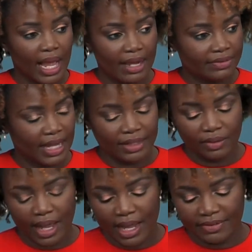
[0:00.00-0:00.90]

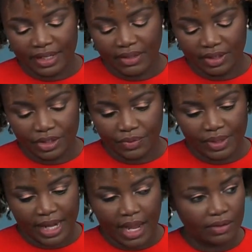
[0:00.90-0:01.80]
have anything to
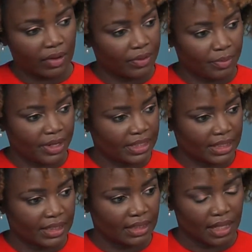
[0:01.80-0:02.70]
read out on the
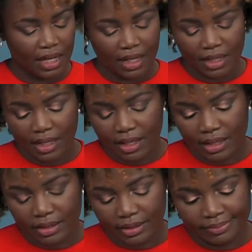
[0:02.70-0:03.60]
president
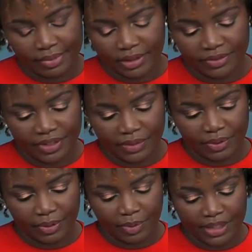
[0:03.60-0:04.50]
on a visit
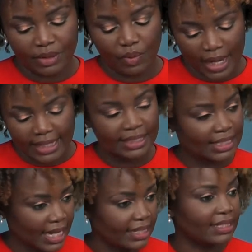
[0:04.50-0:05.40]
with the president. What I can
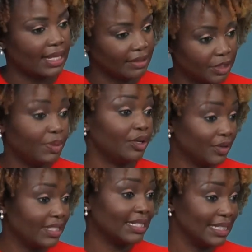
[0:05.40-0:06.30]
say is that the speaker
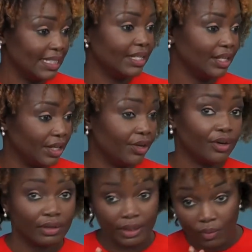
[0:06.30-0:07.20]
is indeed
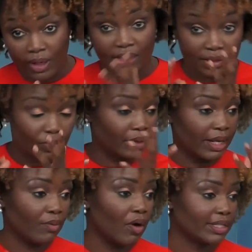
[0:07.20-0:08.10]
here. He was, when
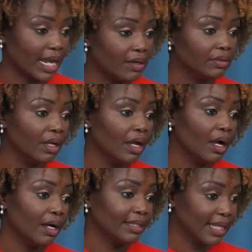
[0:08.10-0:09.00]
I walked out,
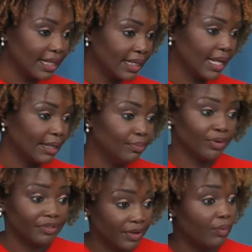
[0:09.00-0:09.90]
getting a
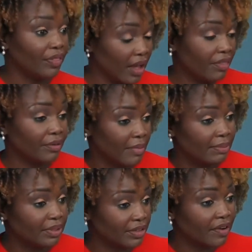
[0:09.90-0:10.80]
briefing with other
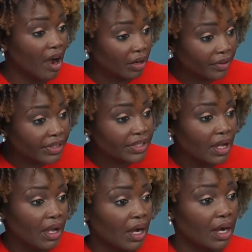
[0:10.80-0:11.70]
members of Congress
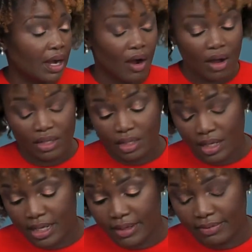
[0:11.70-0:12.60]

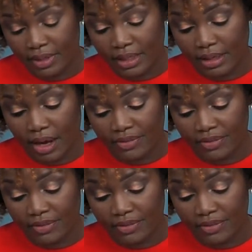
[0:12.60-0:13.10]
on the